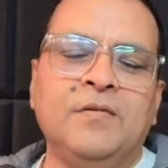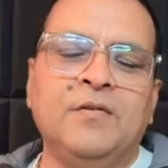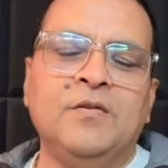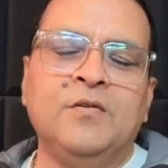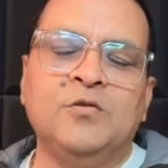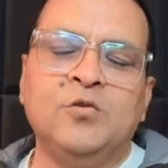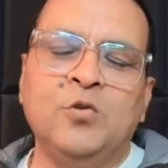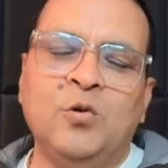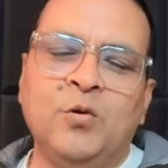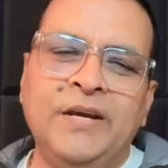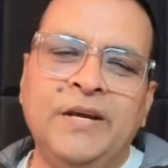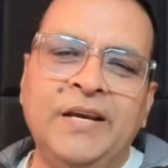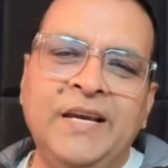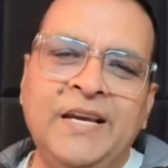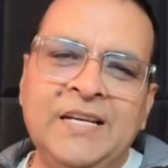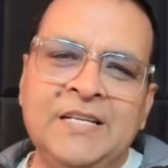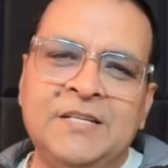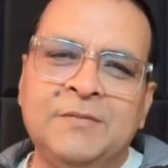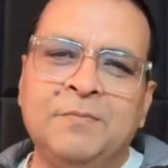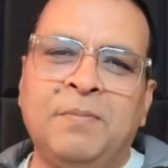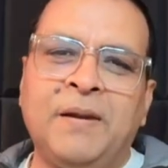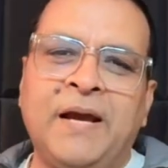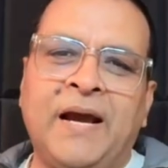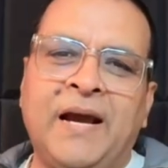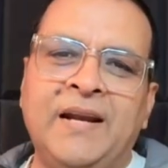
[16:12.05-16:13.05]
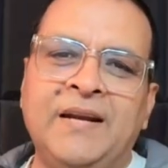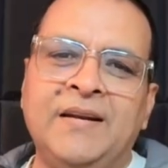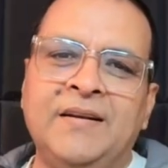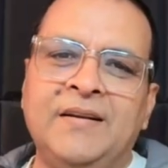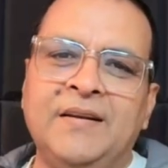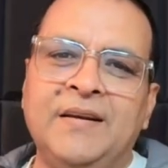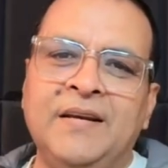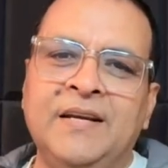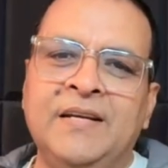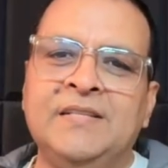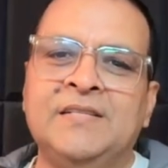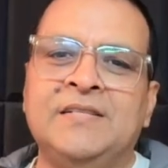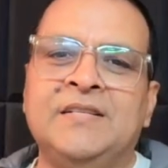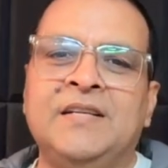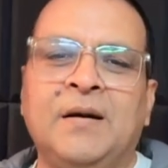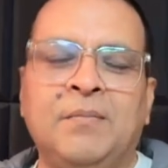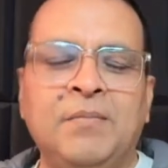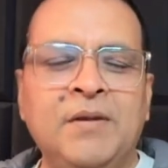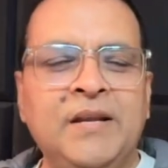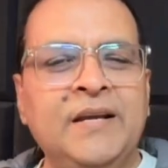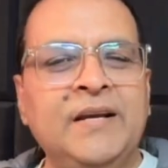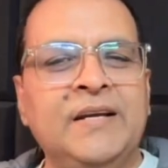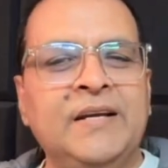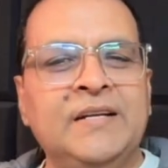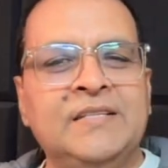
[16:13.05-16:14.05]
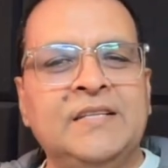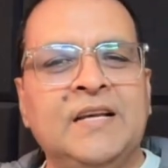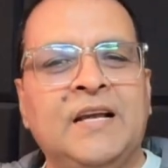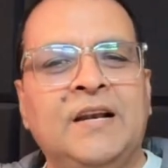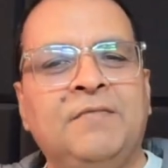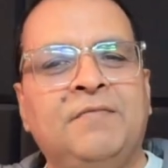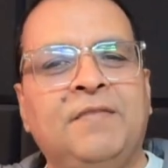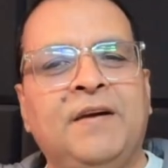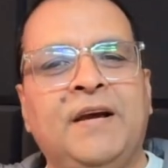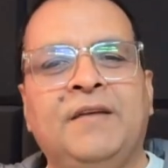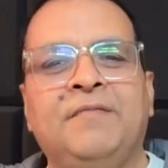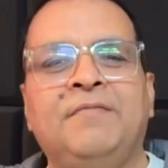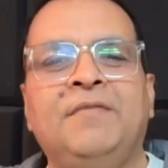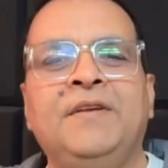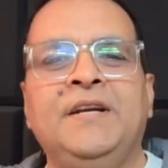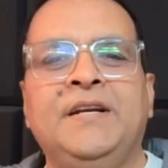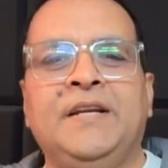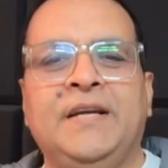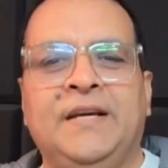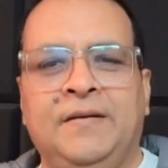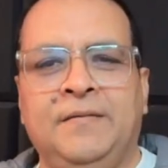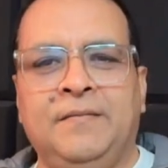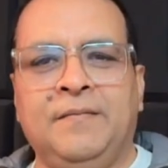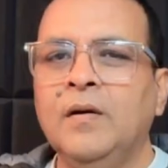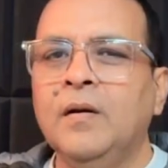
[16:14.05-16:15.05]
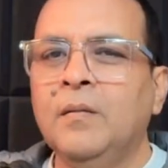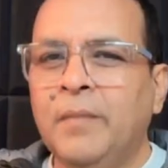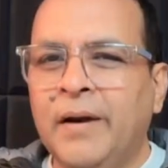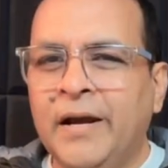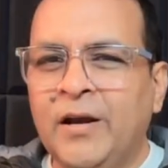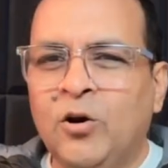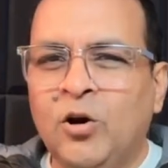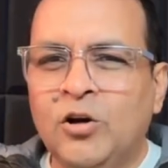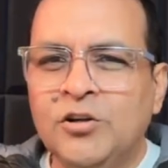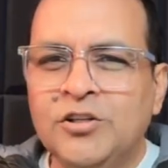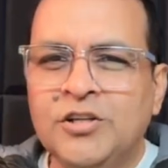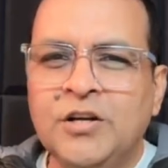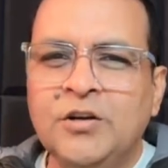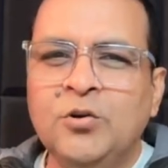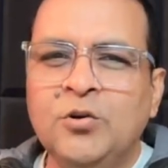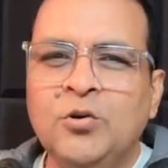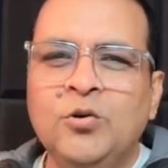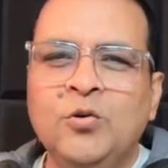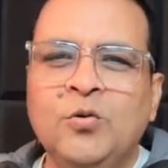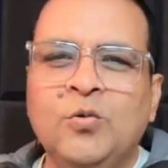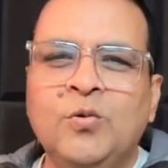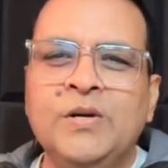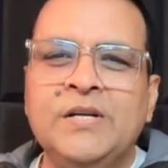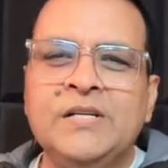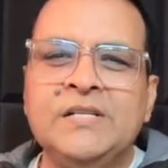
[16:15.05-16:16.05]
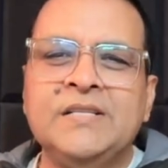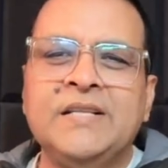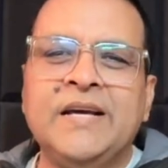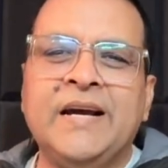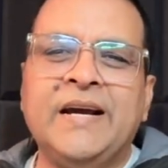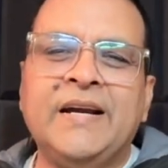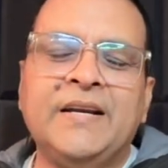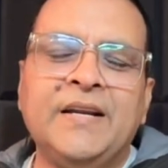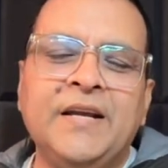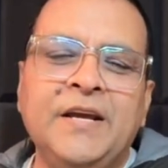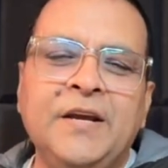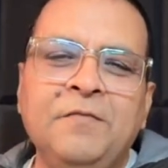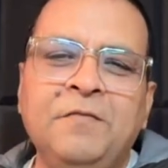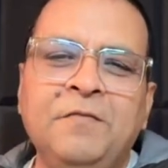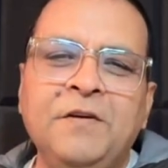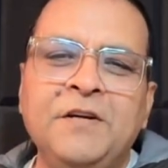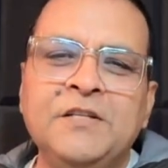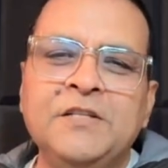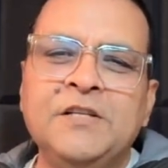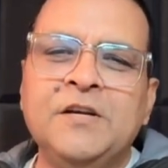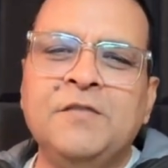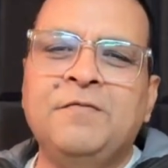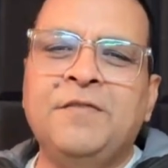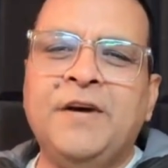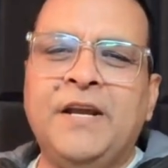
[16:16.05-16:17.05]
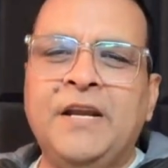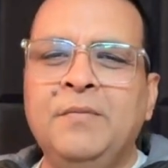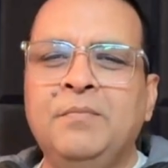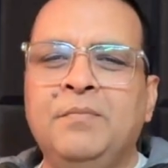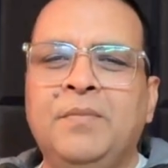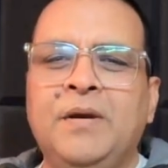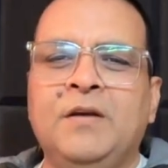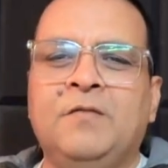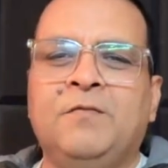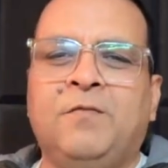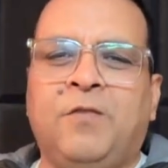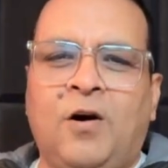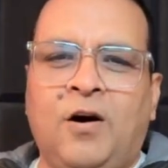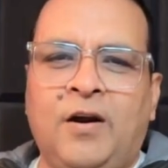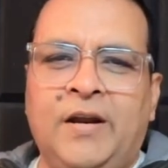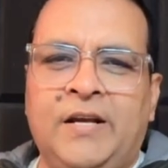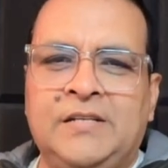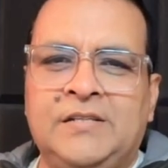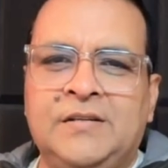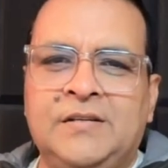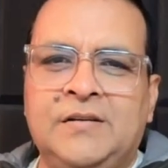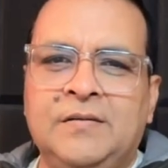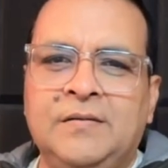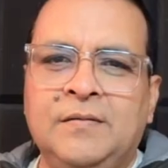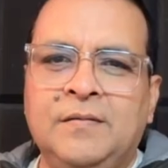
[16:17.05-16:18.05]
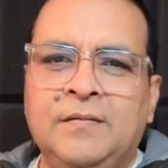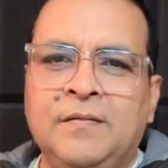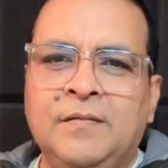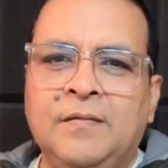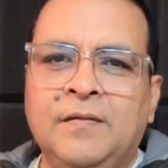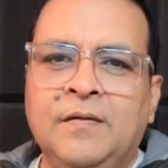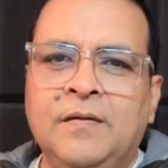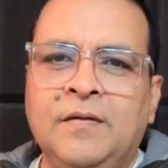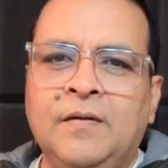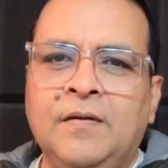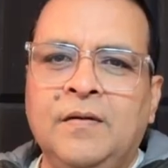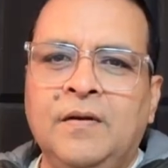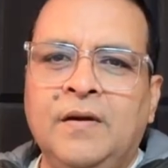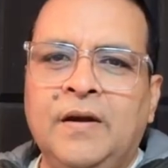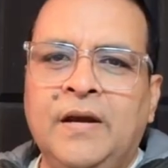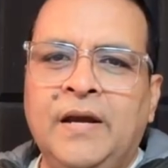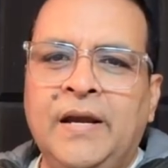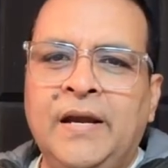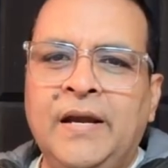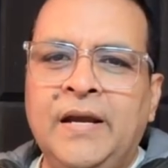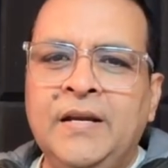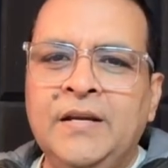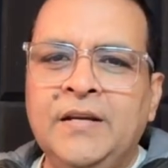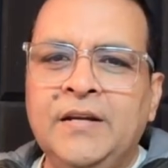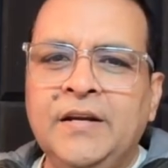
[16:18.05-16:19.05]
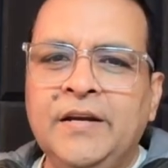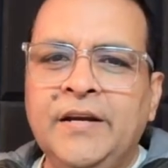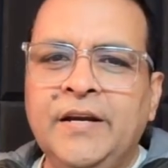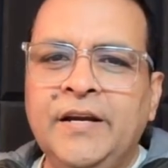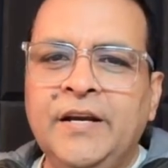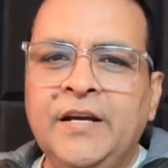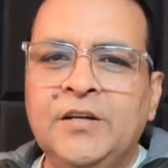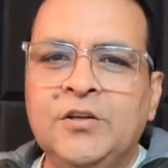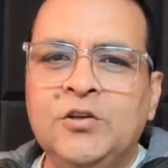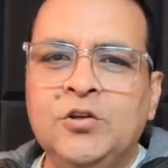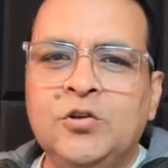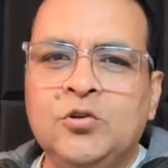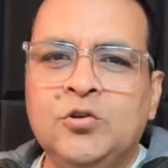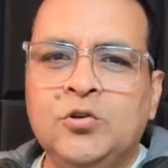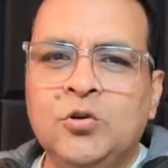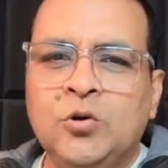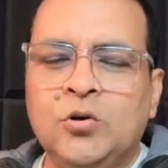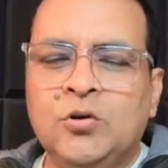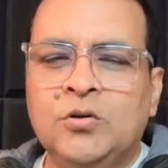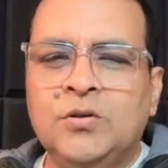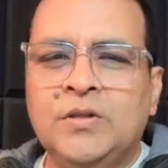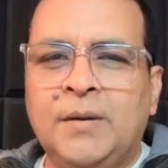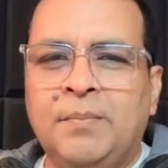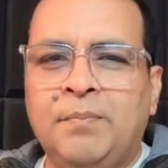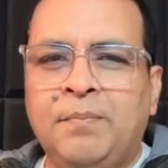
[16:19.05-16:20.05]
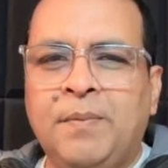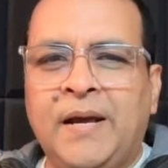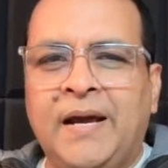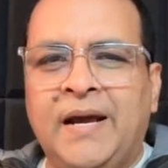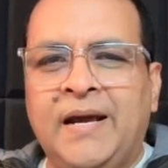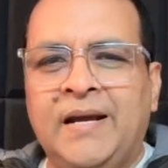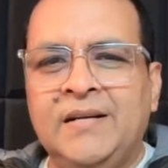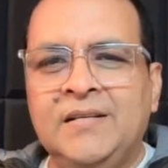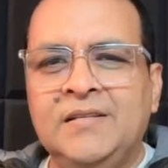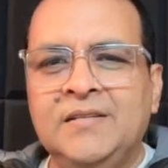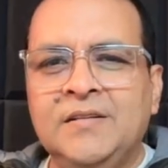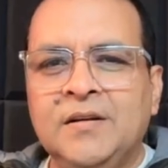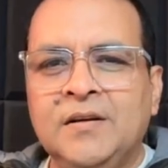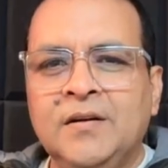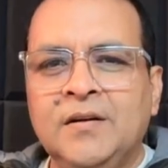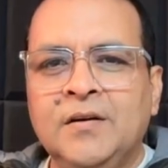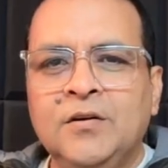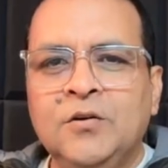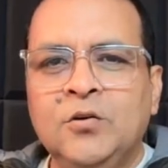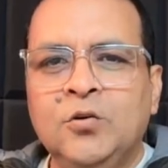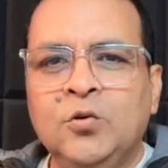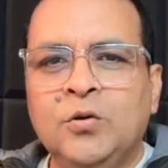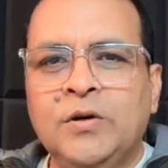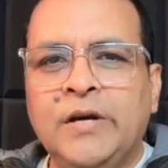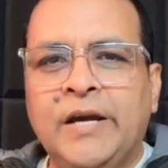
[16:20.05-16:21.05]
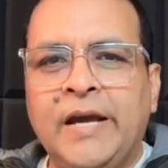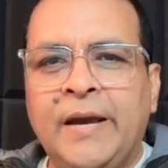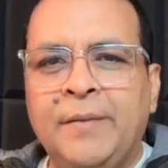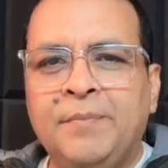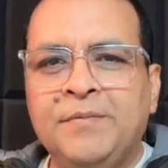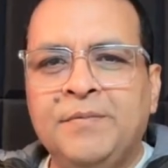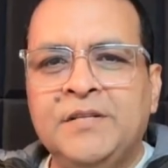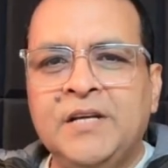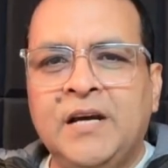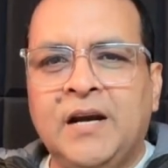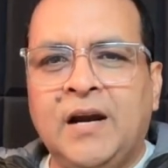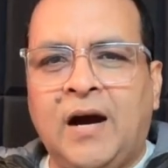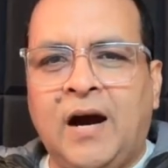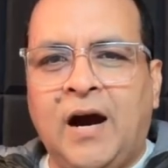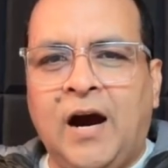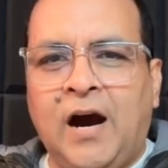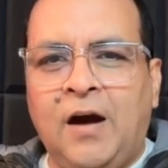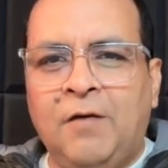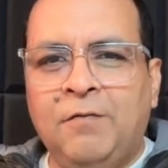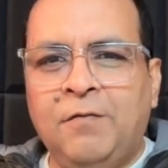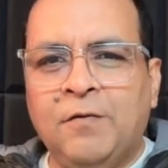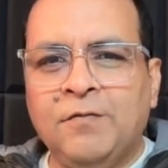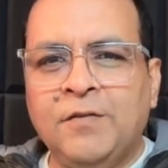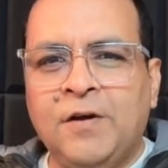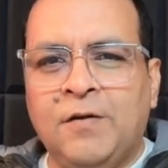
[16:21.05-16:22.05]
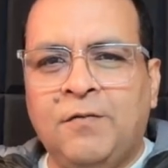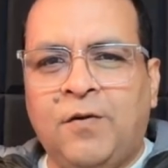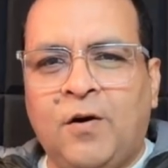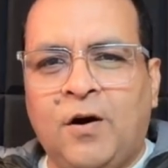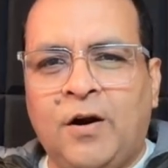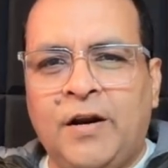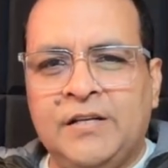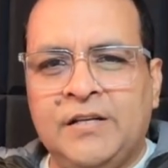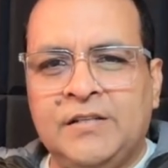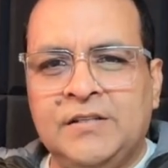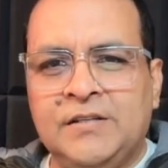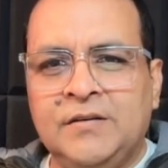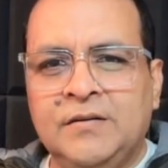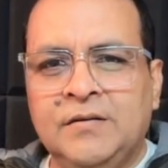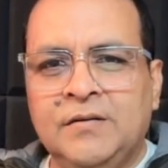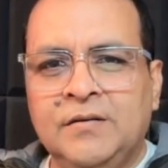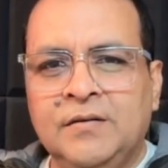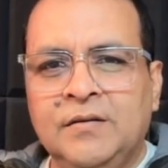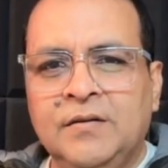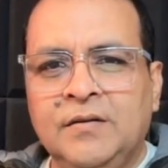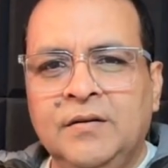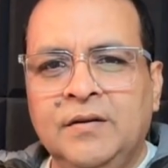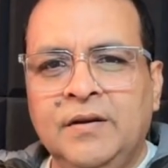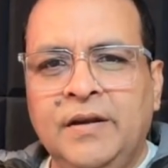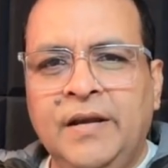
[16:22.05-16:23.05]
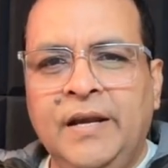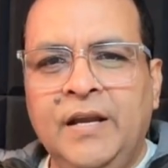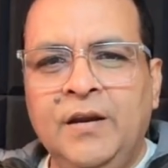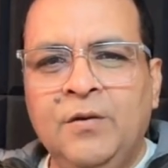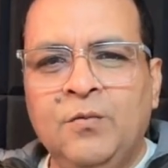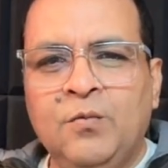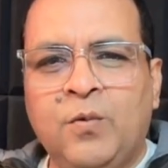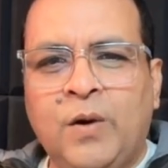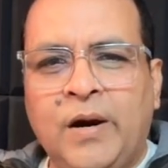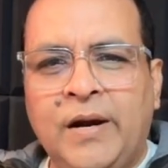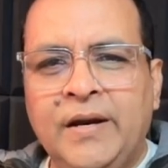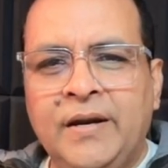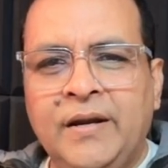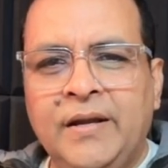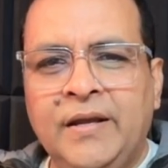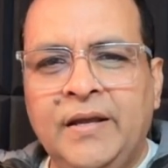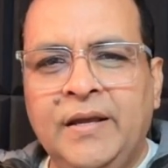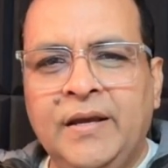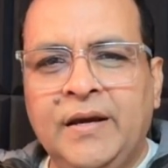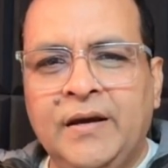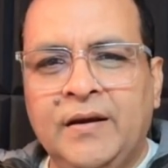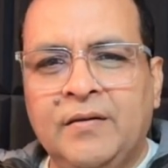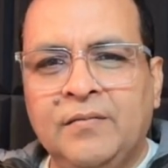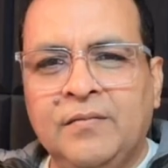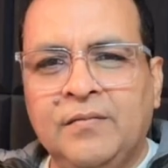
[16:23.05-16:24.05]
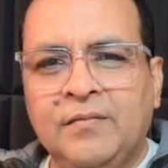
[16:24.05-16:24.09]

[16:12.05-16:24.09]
So each plant is doubling itself every day. My question to you is that if it is a very big forest and it took the plants to capture half of the forest in 1 year.